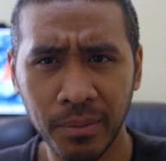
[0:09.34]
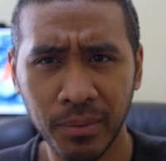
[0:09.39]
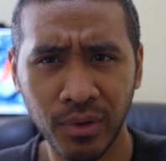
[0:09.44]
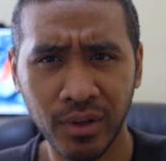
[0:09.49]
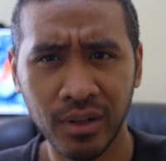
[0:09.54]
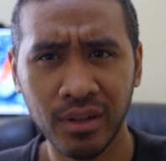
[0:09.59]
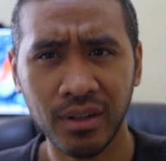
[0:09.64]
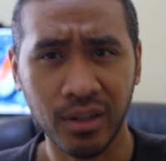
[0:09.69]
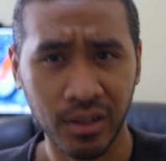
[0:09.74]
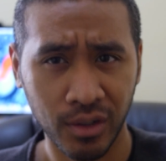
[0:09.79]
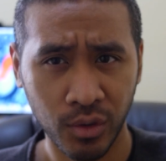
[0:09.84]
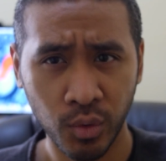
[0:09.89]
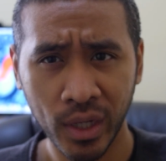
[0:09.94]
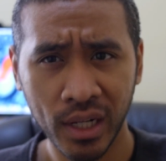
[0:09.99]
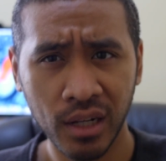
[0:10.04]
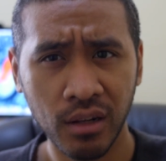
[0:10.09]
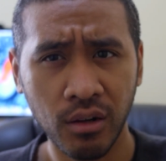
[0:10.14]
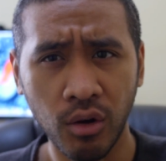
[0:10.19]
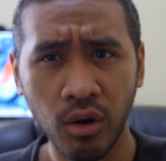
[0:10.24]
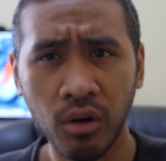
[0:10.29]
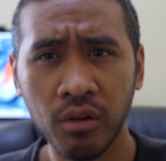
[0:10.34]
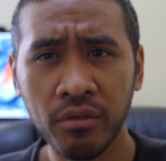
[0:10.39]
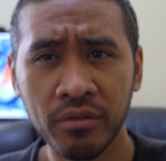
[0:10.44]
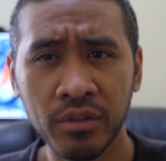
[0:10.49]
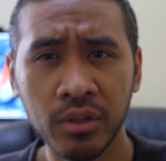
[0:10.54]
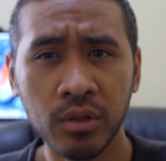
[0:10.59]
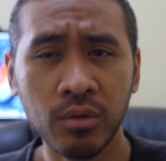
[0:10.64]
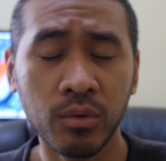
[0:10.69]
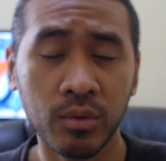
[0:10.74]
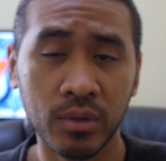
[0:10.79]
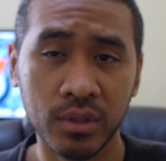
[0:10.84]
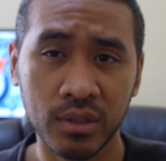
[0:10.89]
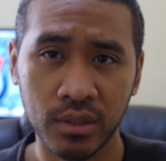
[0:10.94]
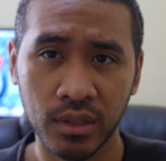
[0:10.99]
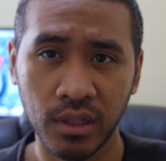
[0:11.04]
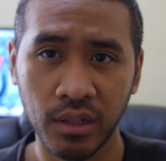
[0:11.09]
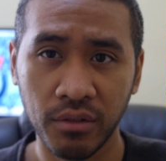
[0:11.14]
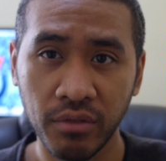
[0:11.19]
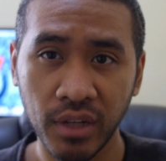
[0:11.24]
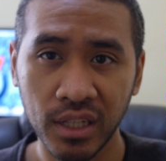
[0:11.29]
keyboard, quick little overview,
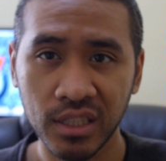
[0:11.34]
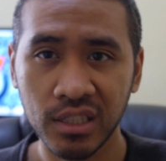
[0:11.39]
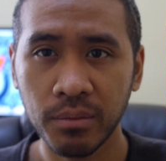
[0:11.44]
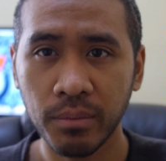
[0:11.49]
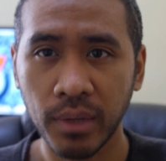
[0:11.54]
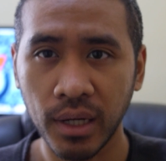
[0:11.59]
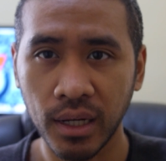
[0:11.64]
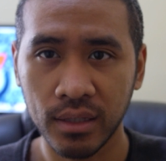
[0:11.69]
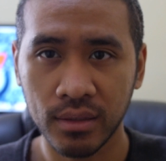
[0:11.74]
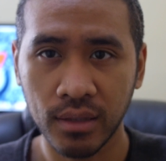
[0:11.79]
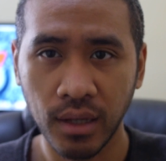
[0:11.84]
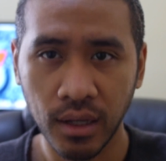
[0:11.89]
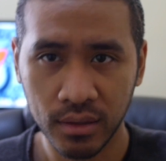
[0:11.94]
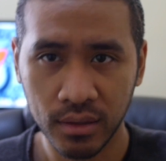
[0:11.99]
was invented by